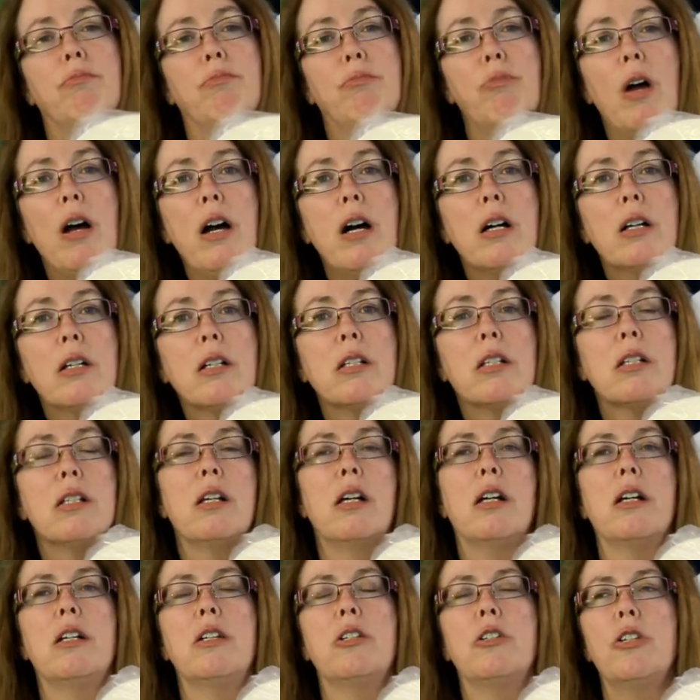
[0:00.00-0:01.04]
rugs,
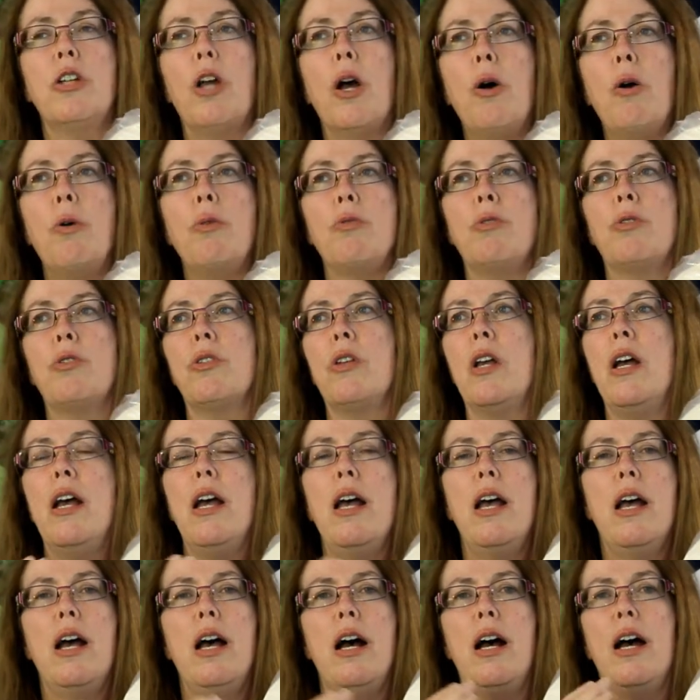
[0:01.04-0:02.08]
totes,
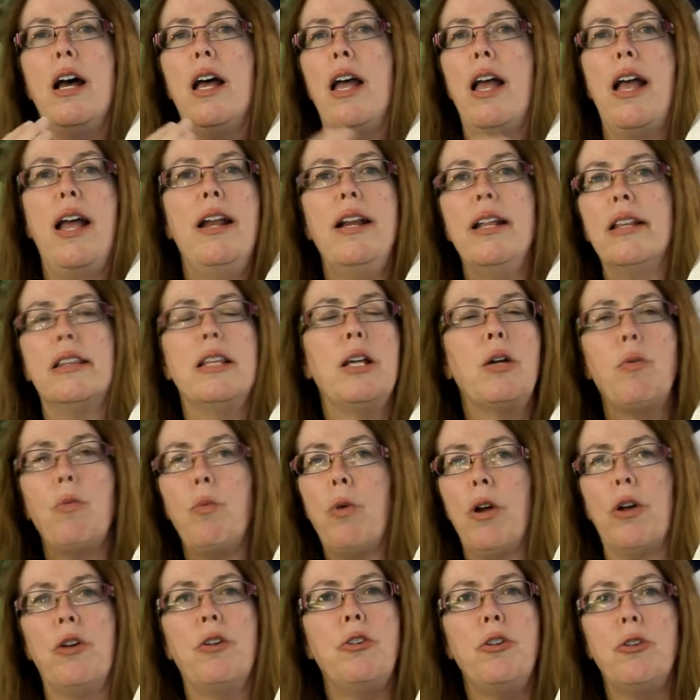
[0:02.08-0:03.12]
anything
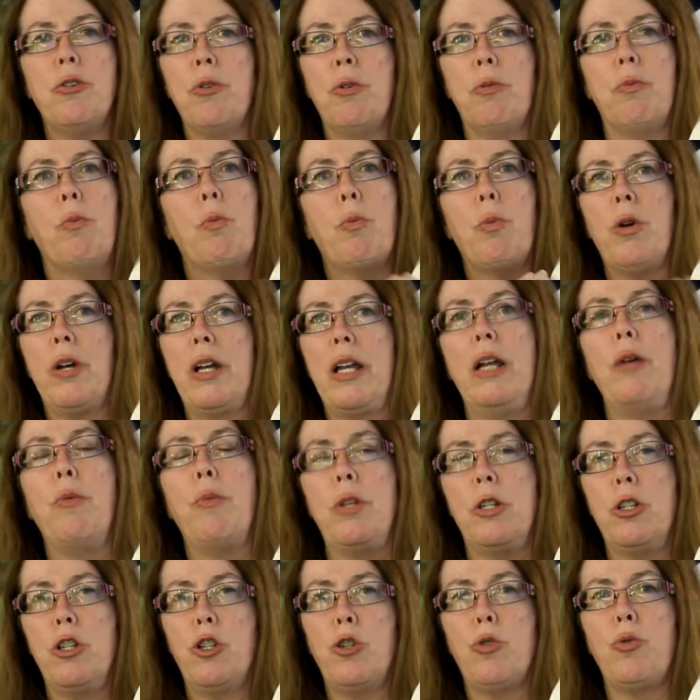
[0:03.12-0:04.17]
where you're working
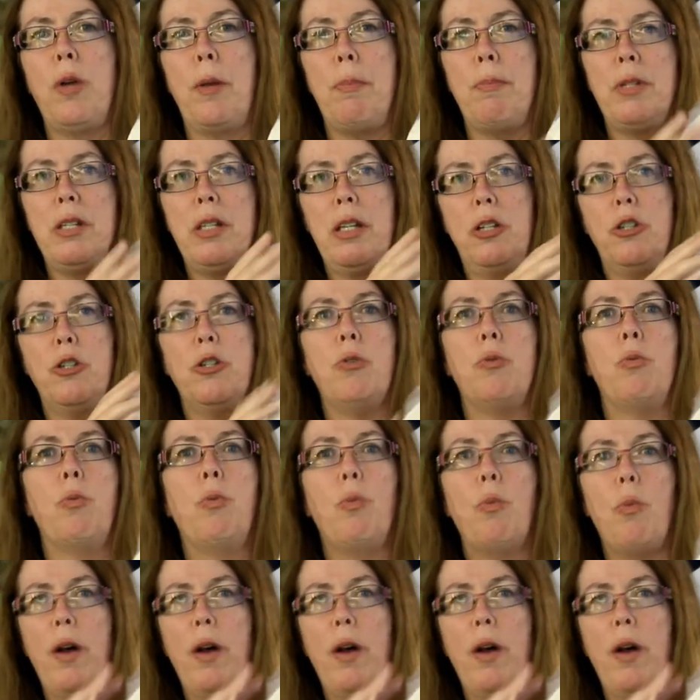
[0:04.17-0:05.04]
with strips that you